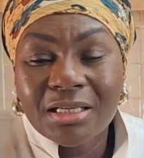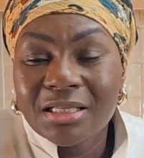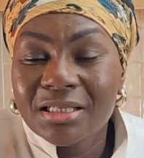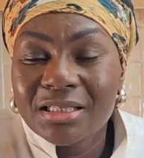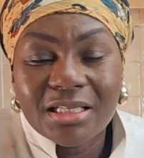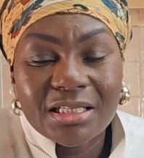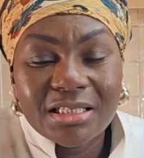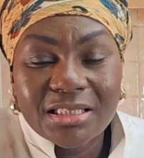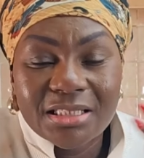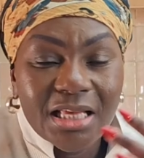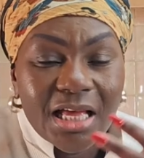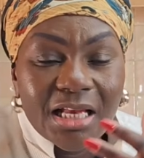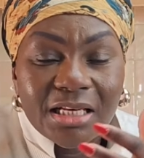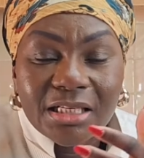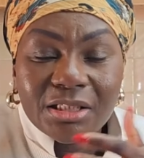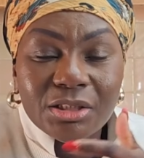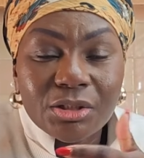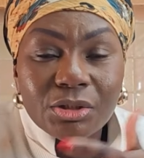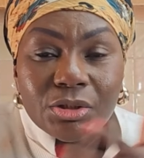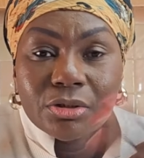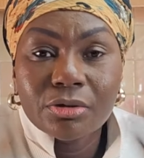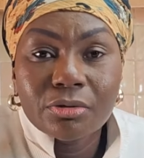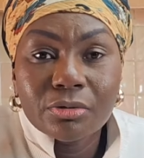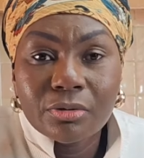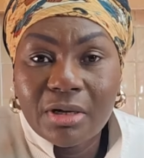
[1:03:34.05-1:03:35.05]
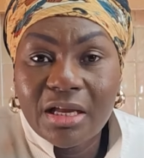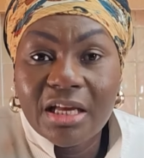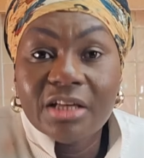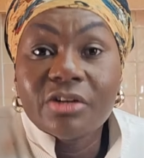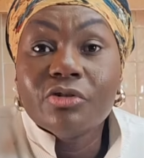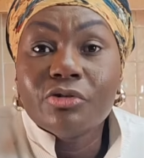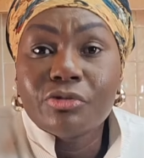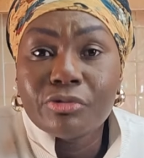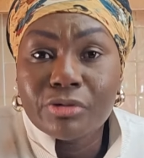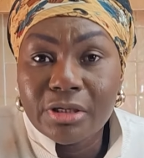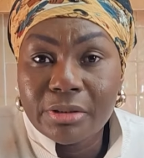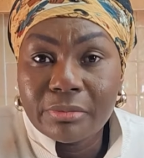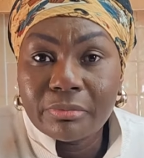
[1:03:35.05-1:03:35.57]
they're selling you a
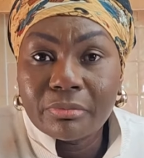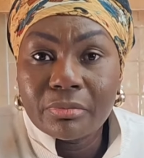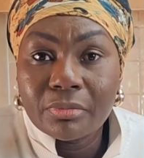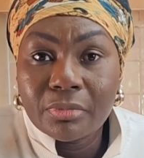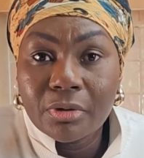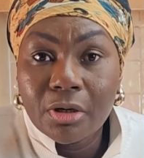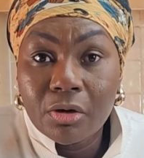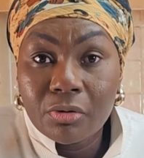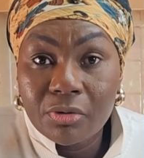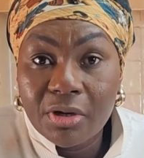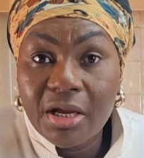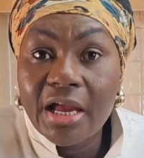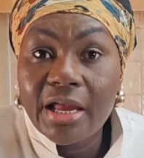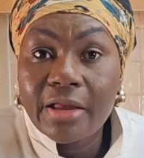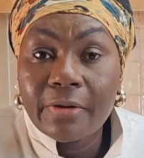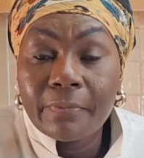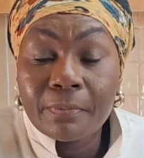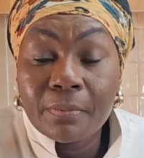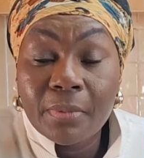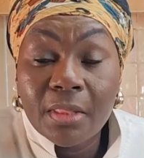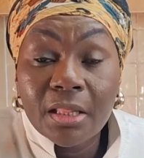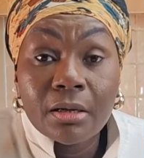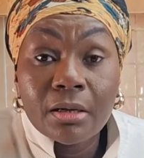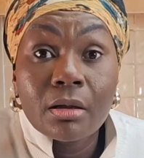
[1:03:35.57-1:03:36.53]
dream, okay?